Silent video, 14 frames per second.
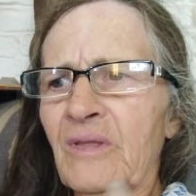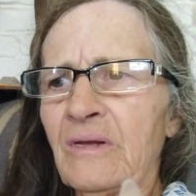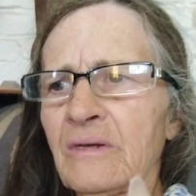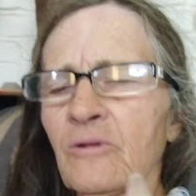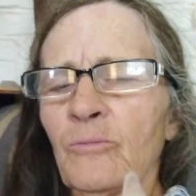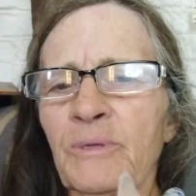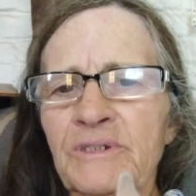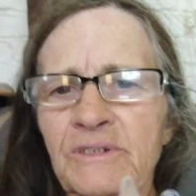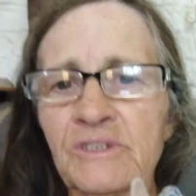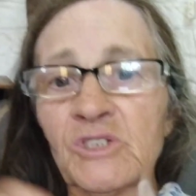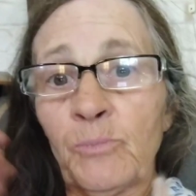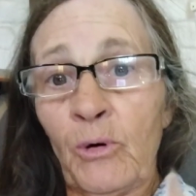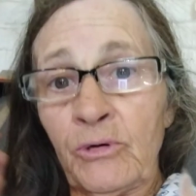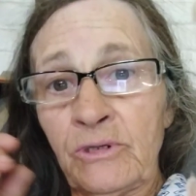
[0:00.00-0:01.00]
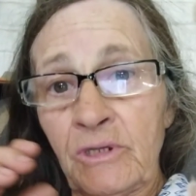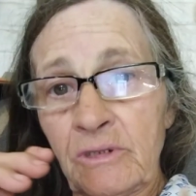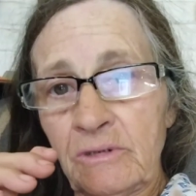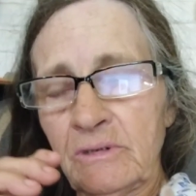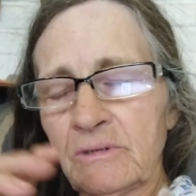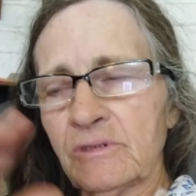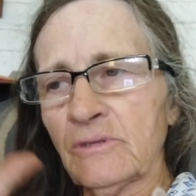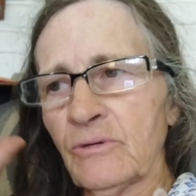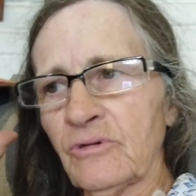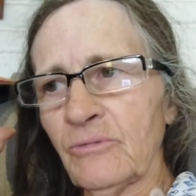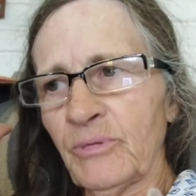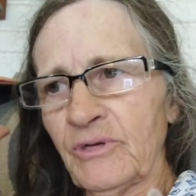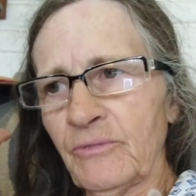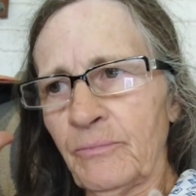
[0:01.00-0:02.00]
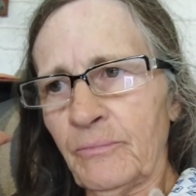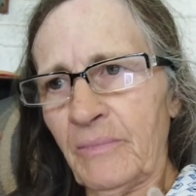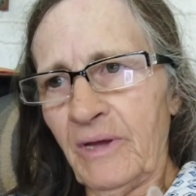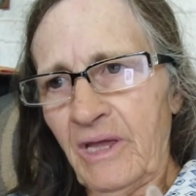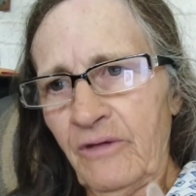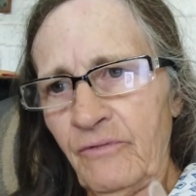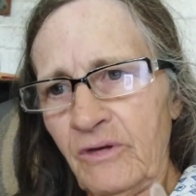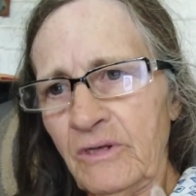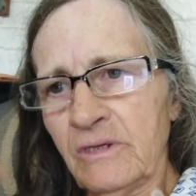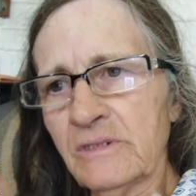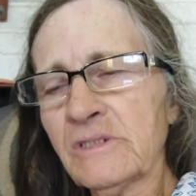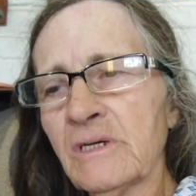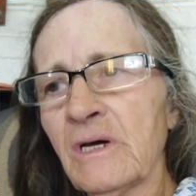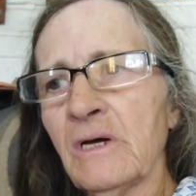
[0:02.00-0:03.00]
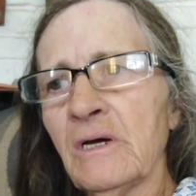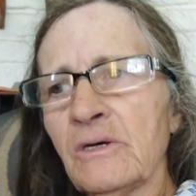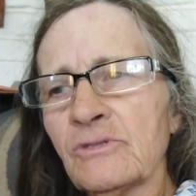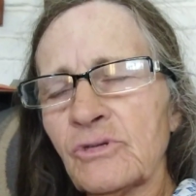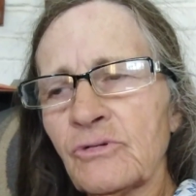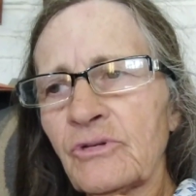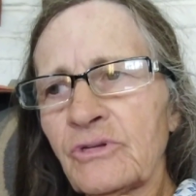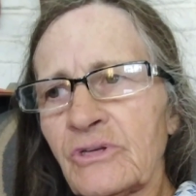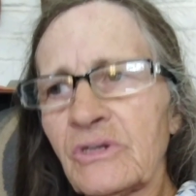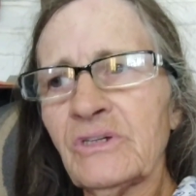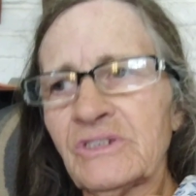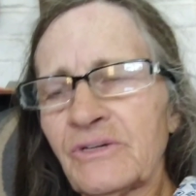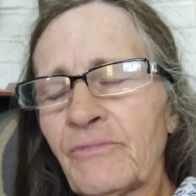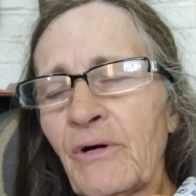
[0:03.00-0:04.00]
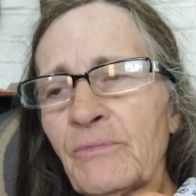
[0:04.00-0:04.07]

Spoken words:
little bit despondent, started a bit of heaviness. So the thing is, if